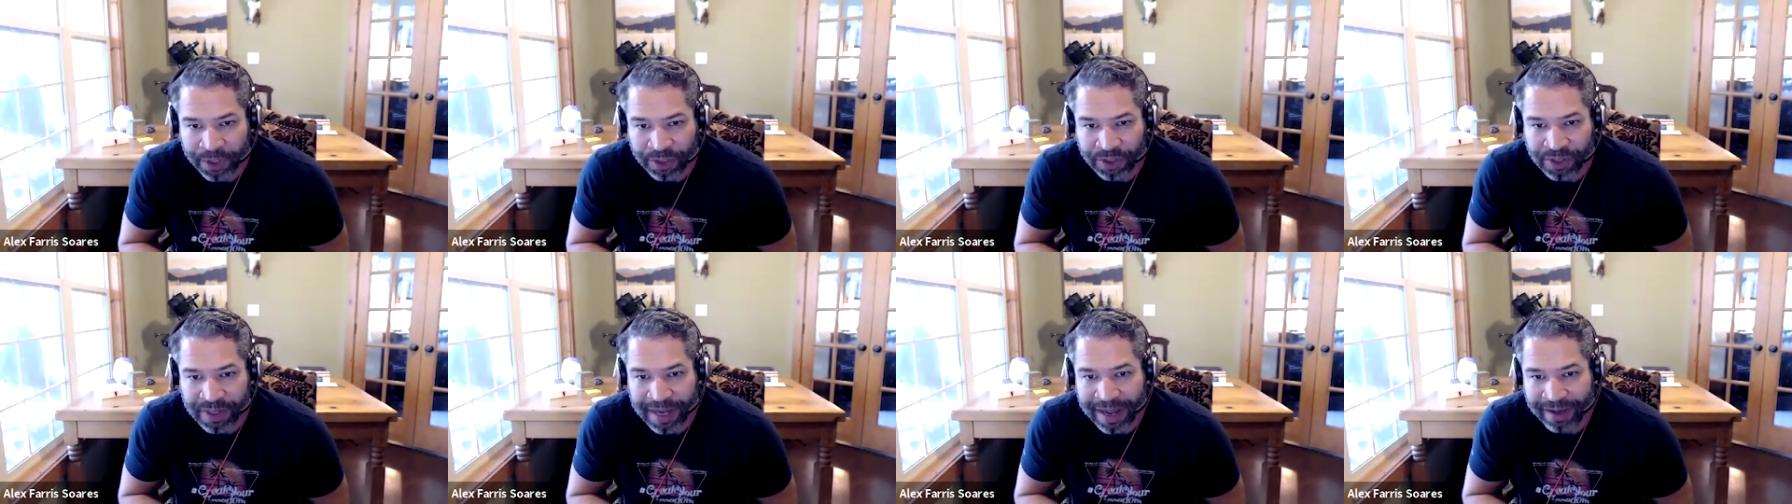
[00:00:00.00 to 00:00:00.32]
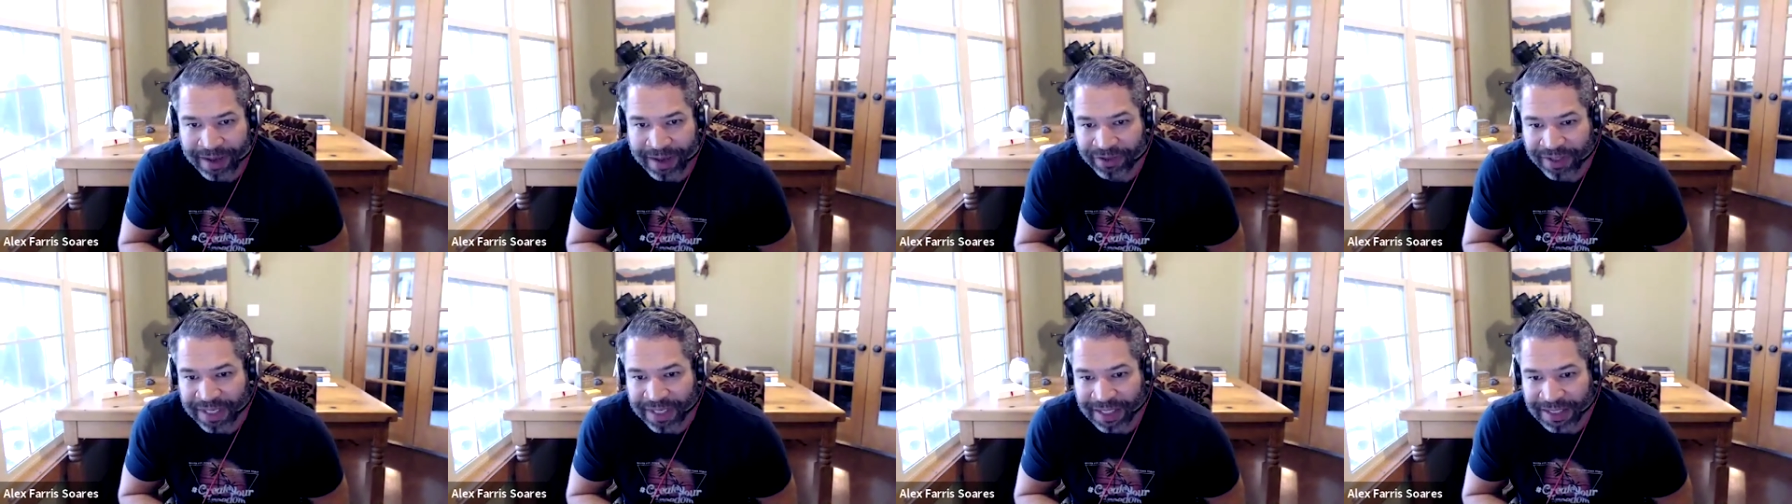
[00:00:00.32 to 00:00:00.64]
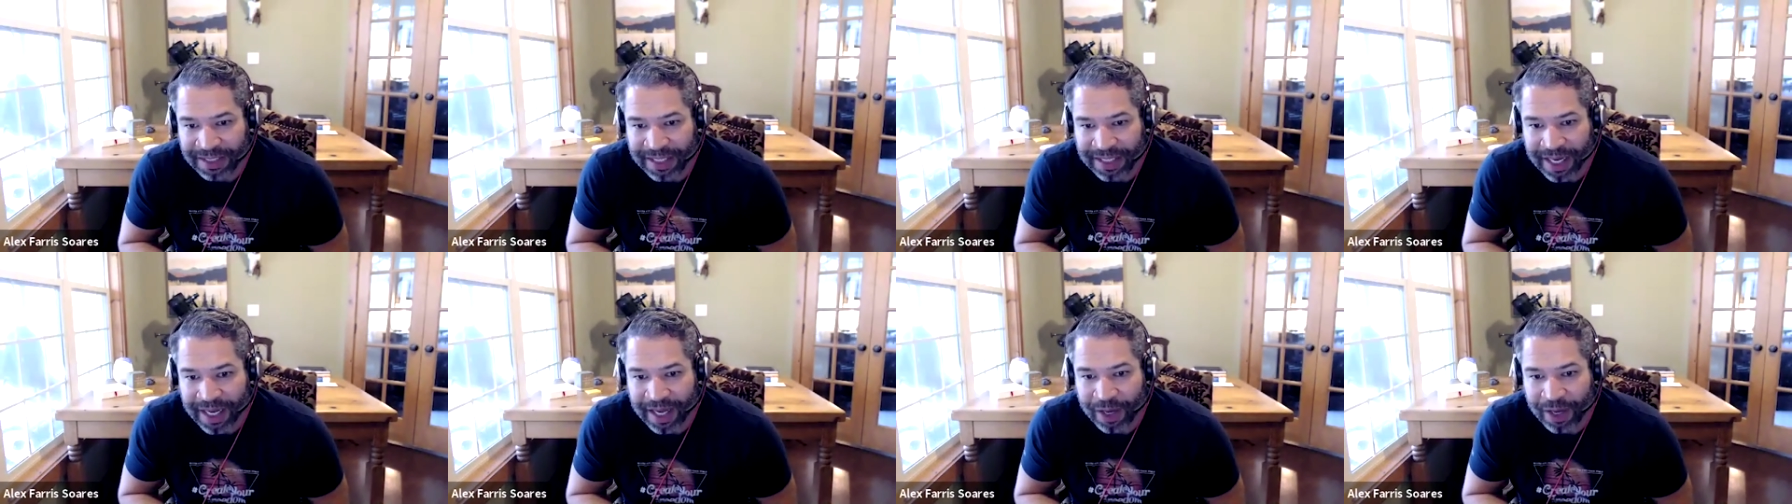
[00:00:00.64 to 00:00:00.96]
to have an
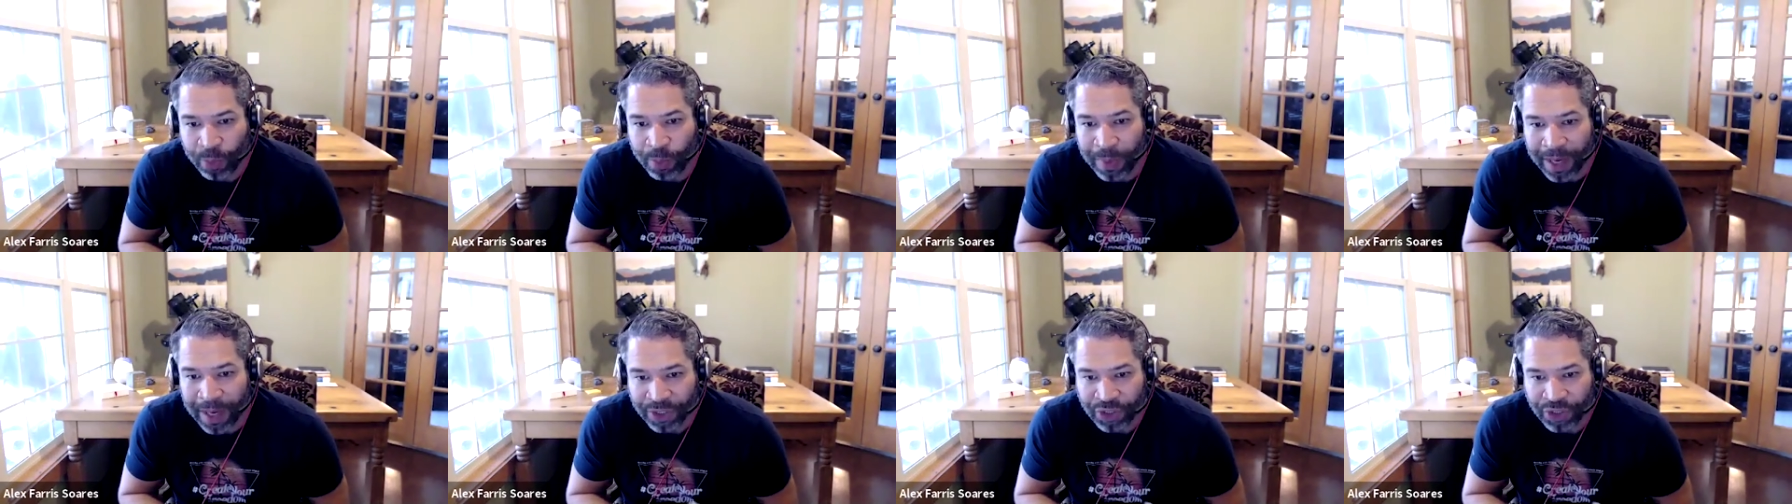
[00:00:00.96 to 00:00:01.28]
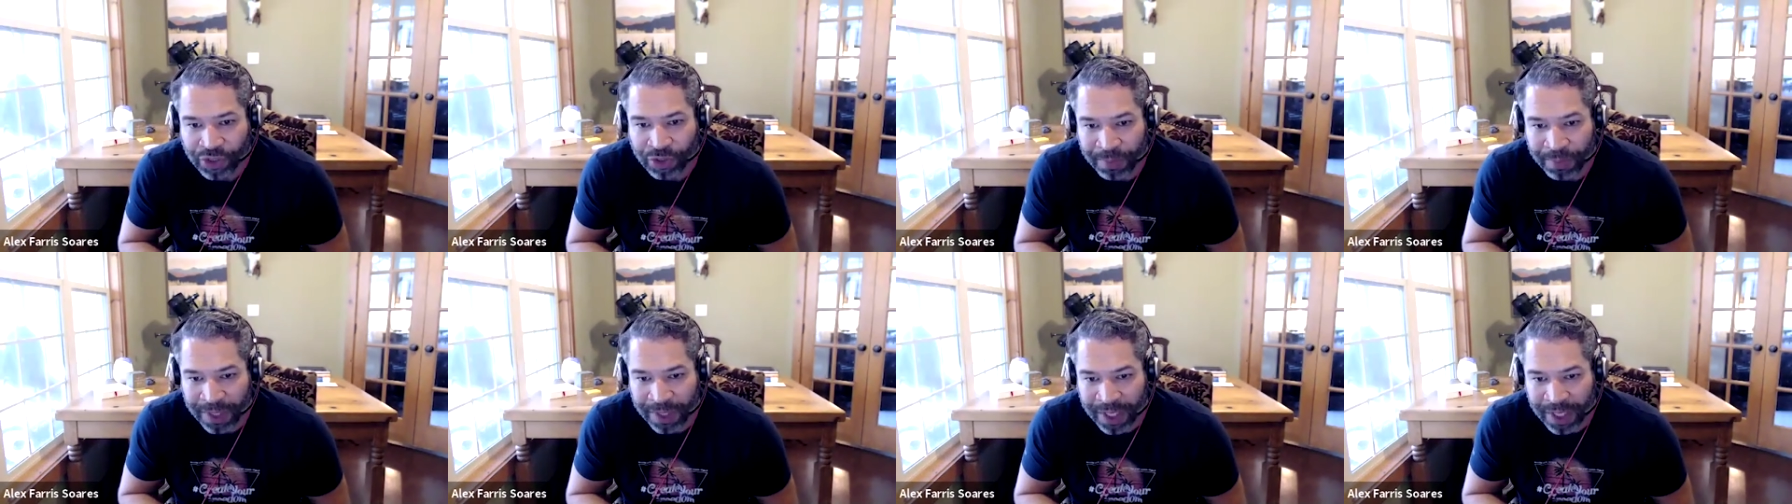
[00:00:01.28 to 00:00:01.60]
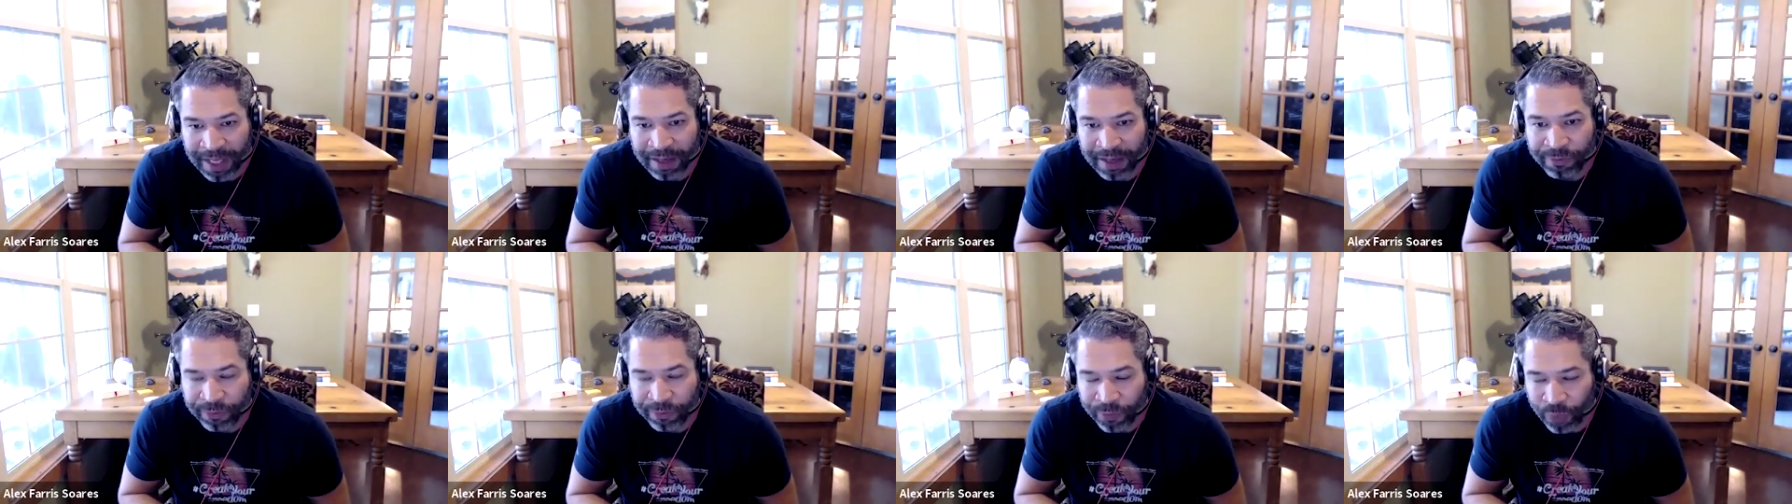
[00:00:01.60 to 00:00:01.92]
idea how much you'd be
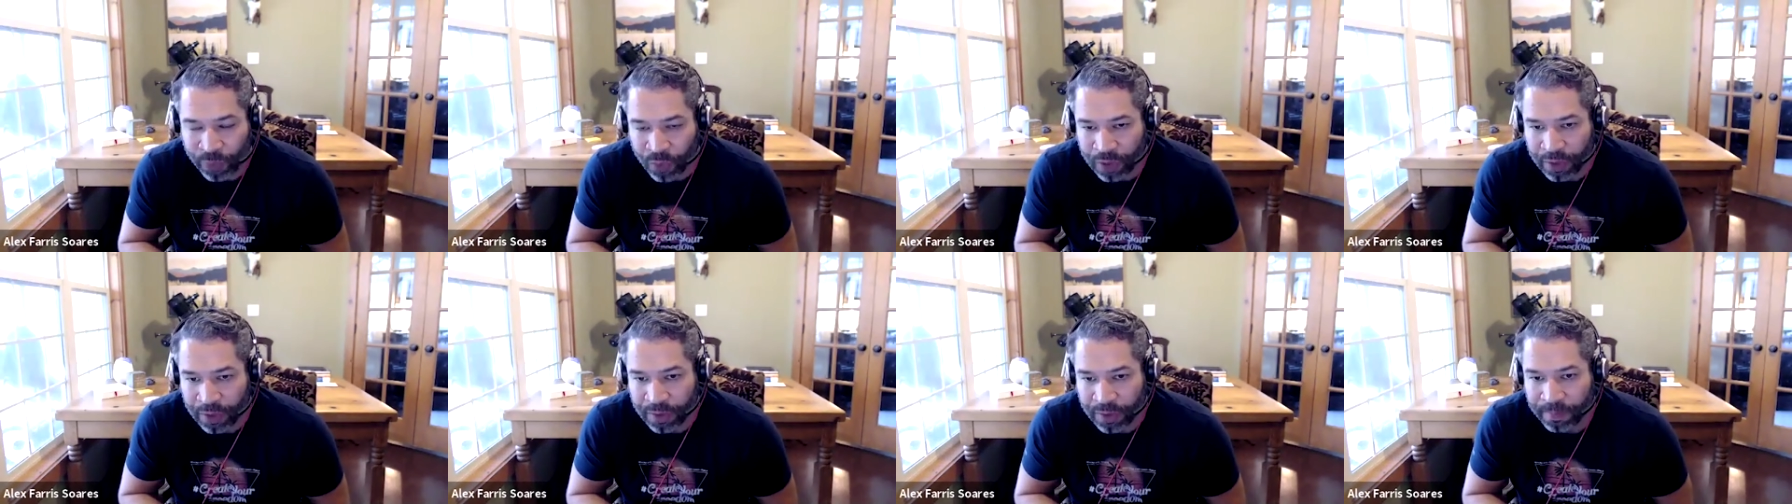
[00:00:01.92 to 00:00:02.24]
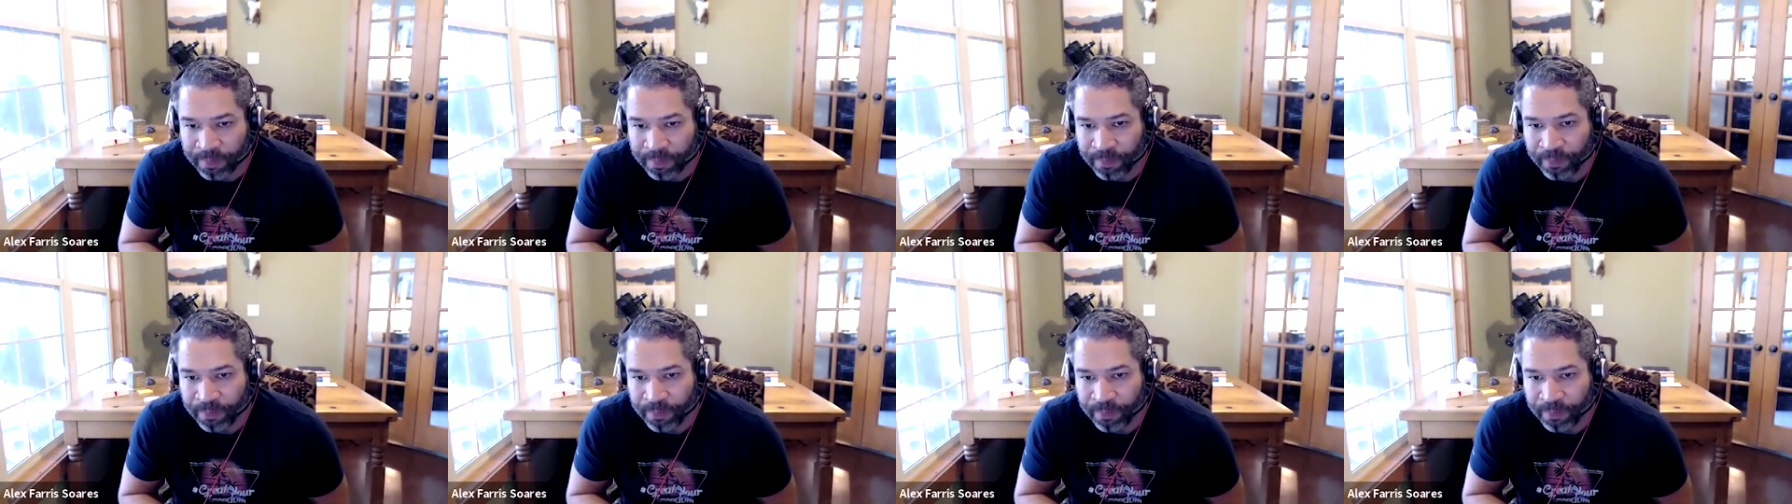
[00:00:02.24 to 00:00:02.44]
in for.